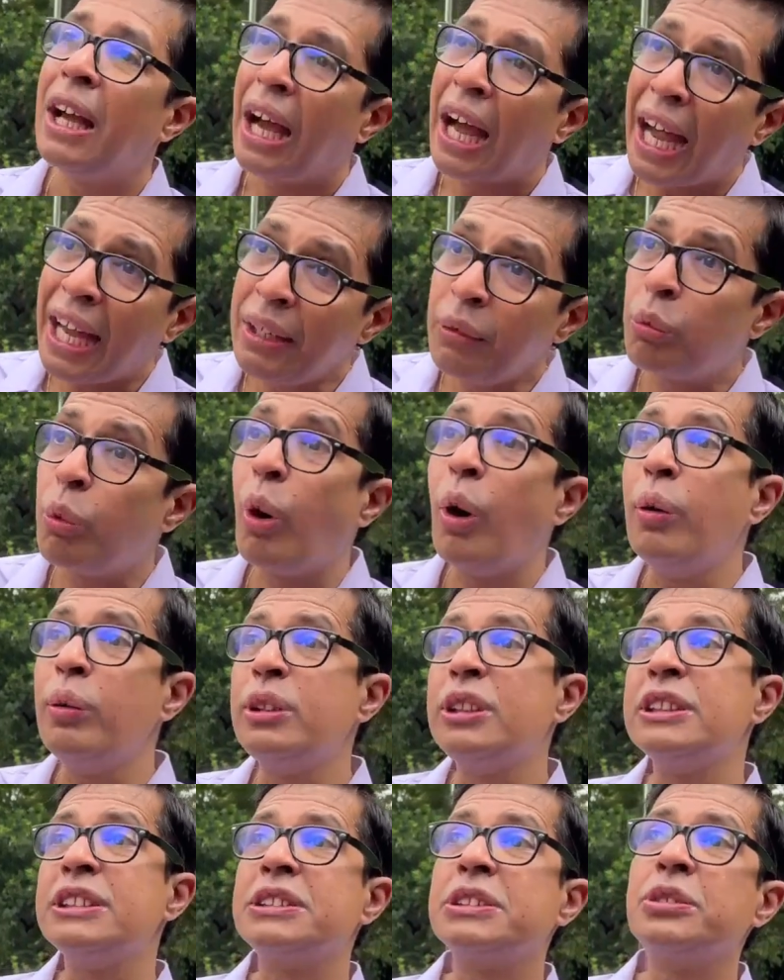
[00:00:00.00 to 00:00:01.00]
I owe
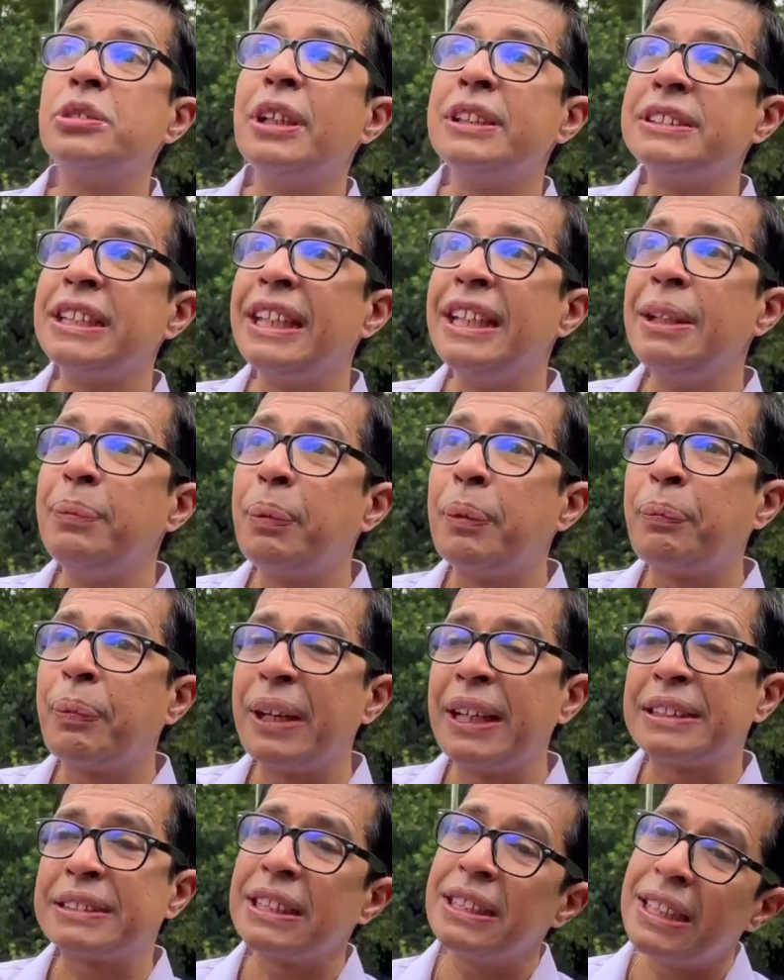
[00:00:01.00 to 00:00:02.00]
this to a JEE
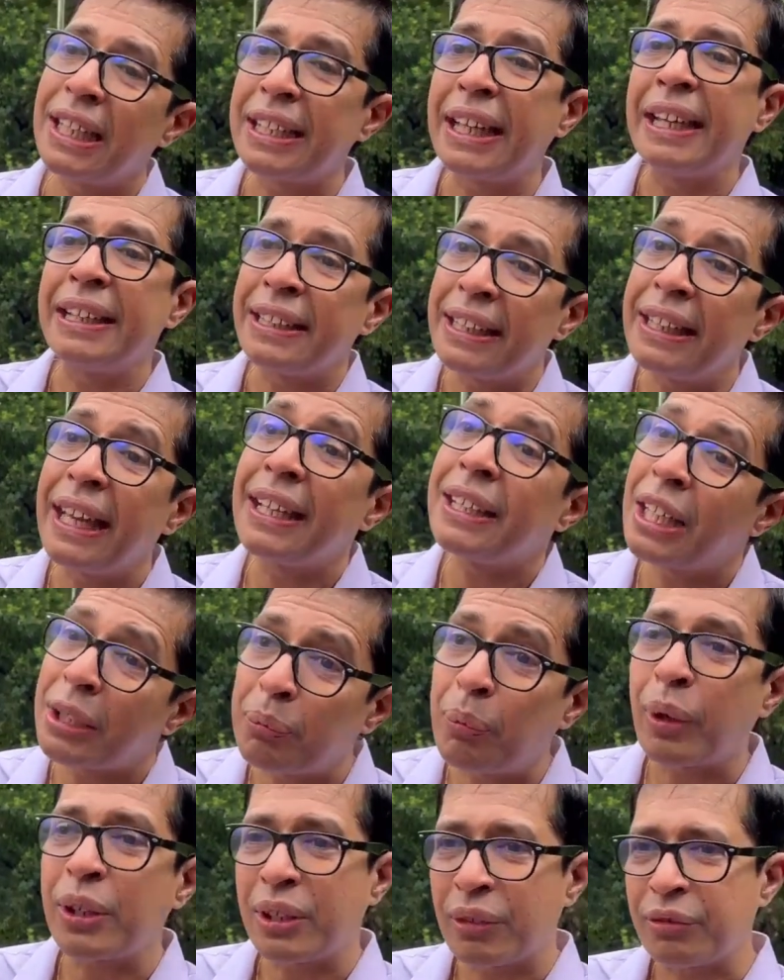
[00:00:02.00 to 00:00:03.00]
preparation that I did at that
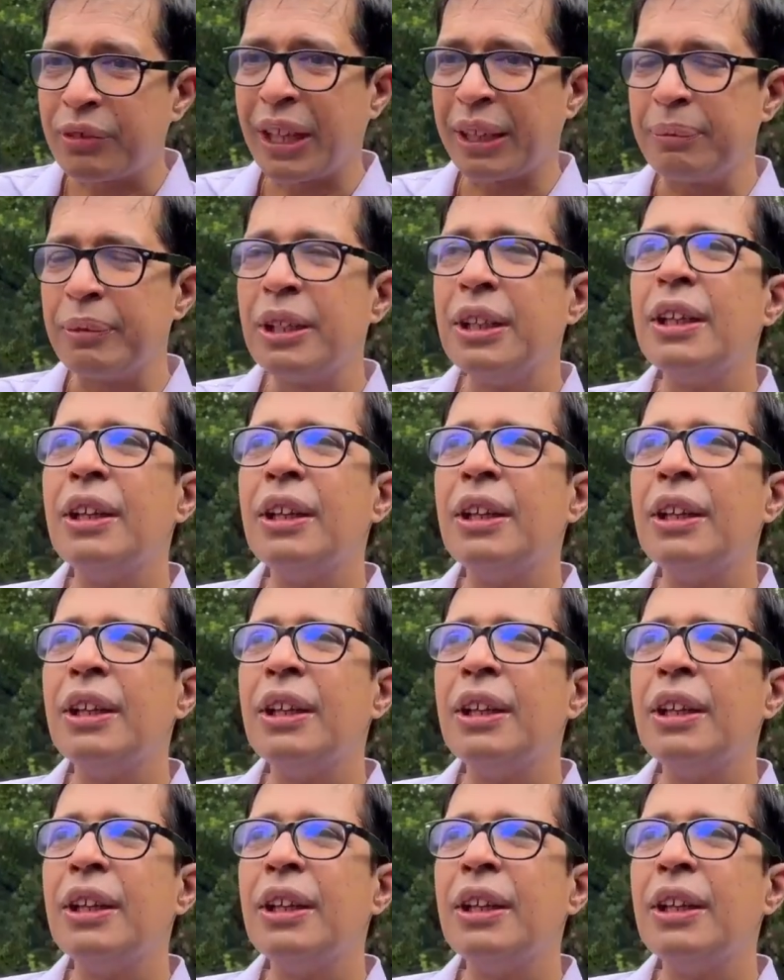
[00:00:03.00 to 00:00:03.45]
point of time.